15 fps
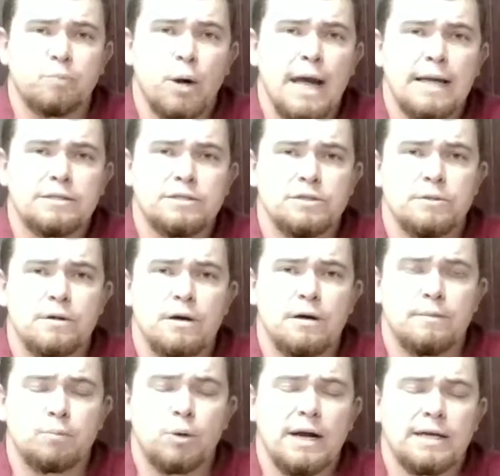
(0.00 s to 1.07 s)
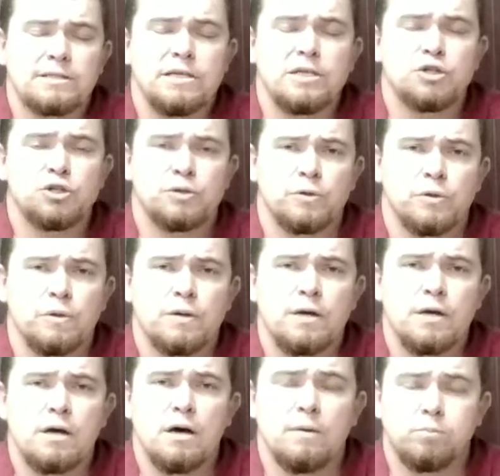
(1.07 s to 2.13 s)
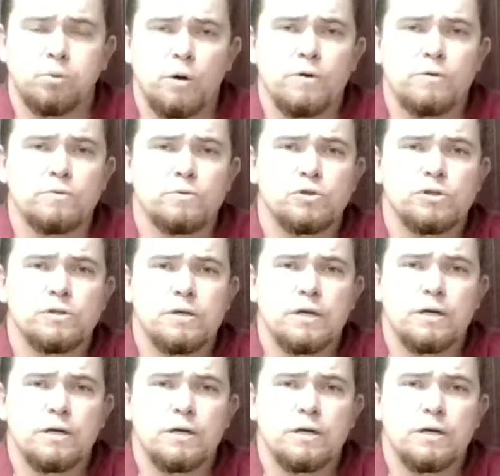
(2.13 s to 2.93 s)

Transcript: practitioner approach